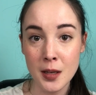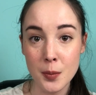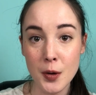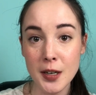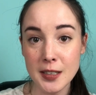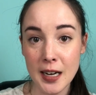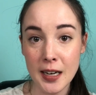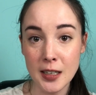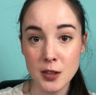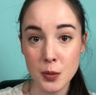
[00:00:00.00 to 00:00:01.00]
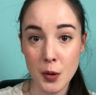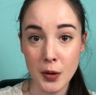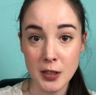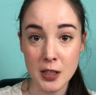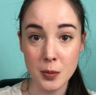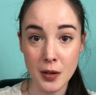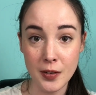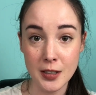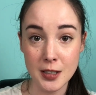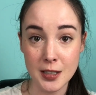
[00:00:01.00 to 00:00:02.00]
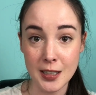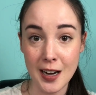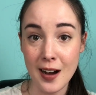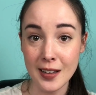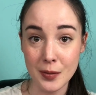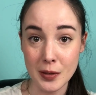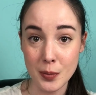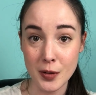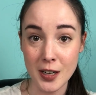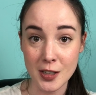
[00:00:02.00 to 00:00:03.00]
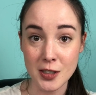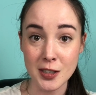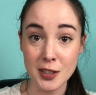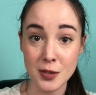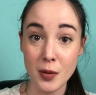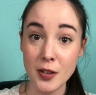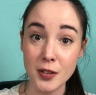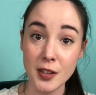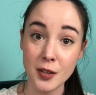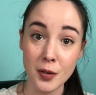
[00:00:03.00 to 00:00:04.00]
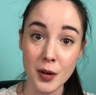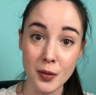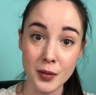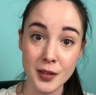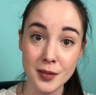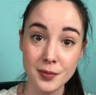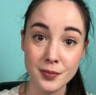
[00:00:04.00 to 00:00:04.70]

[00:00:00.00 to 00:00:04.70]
more Italians were going to the movies to see Hollywood productions rather than their own.